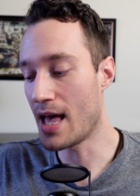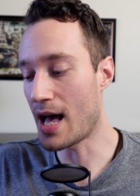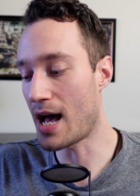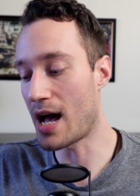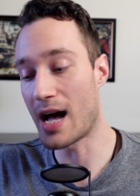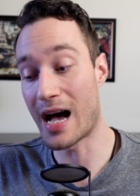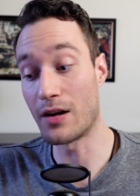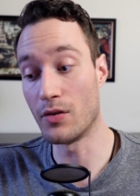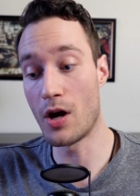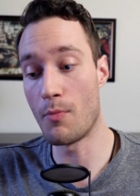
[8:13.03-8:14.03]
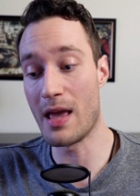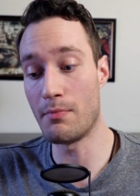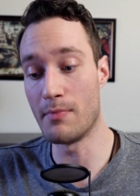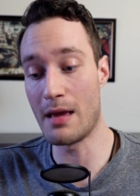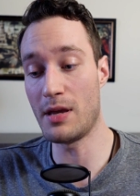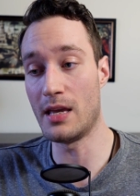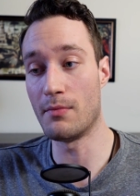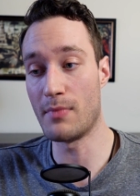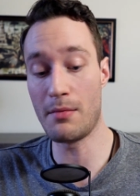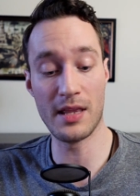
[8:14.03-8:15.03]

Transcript: ah, I don't know, maybe, maybe maybe